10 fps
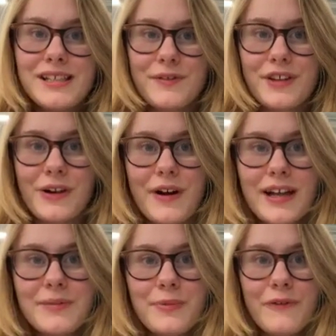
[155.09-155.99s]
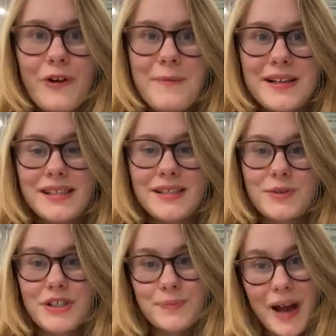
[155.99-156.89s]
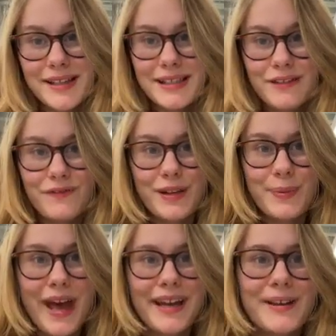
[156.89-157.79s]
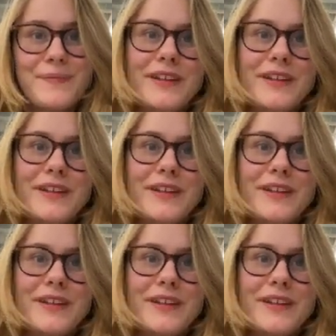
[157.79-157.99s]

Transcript: for the correct performance, which is positive feedback,